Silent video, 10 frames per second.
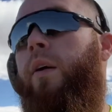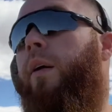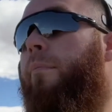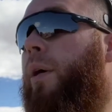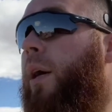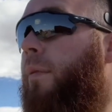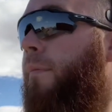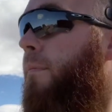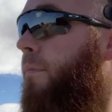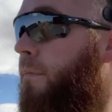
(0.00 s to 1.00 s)
But
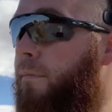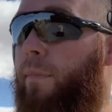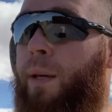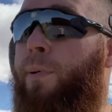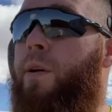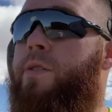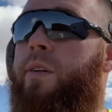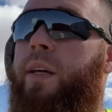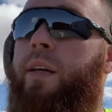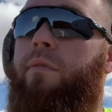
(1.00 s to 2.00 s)
me
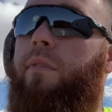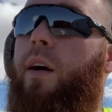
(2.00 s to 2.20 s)
personally,